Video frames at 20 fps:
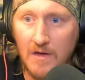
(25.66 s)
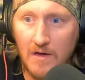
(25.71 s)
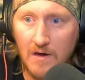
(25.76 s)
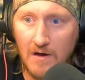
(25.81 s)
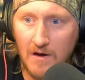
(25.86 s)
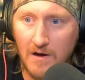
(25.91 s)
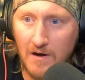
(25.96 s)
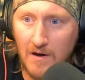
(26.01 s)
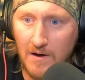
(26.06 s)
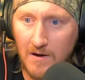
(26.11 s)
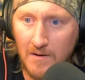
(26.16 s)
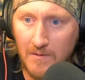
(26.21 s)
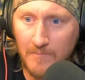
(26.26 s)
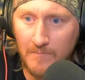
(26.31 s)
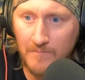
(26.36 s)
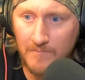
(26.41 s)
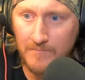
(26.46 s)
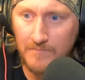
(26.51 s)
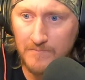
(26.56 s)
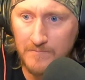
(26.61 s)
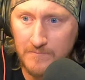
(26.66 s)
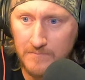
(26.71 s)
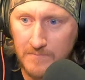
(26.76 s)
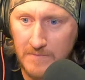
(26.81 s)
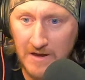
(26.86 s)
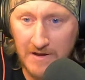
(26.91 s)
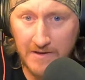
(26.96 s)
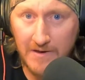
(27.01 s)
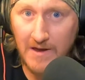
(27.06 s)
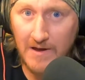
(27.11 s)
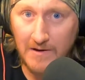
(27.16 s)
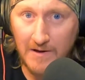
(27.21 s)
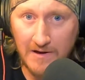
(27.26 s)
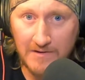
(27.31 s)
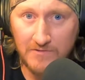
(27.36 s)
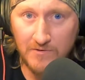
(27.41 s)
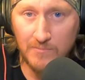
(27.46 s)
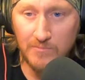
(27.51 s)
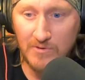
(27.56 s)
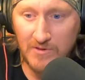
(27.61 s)
And again, I
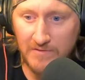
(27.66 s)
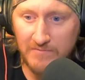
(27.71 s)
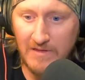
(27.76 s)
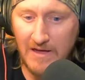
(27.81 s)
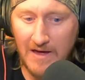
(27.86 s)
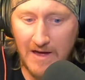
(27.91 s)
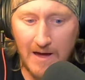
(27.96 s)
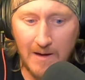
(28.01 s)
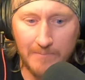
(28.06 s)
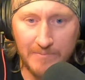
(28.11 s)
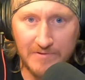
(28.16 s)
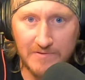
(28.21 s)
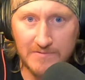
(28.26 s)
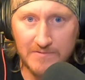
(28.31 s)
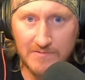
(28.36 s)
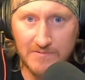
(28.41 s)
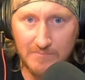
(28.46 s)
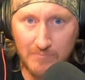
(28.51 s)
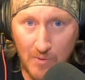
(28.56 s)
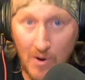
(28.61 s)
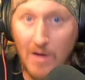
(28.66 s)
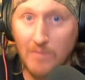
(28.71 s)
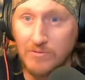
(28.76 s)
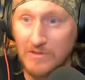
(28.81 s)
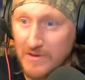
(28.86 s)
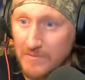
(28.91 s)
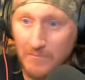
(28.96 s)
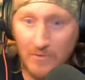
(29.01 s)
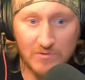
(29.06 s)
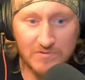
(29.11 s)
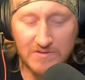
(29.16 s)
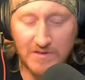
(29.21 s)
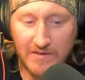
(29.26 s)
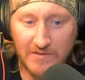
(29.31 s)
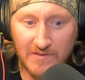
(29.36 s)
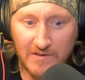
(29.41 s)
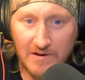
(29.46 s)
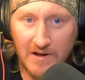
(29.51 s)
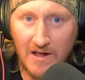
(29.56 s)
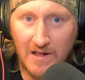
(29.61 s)
do believe that happens probably most
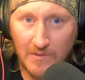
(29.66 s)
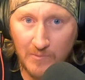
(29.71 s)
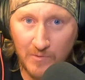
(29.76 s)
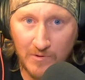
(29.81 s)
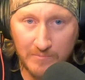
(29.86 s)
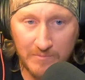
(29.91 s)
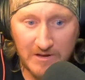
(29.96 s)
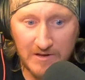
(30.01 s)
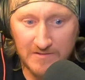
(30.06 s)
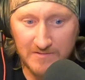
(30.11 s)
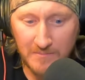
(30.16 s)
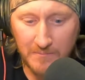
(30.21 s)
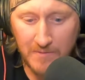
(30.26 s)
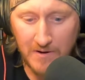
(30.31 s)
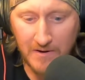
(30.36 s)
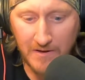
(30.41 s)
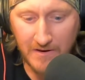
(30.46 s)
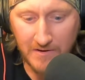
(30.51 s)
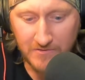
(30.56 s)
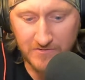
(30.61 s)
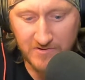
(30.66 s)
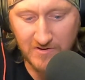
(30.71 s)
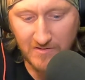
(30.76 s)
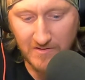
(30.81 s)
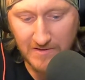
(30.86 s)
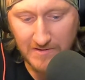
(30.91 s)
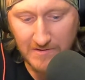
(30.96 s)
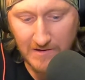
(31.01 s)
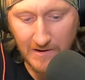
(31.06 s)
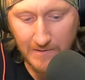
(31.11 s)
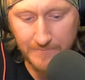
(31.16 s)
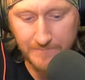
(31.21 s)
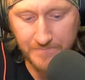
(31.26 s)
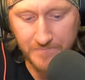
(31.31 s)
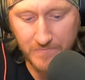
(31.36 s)
likely in Hollywood because of money and shit like that.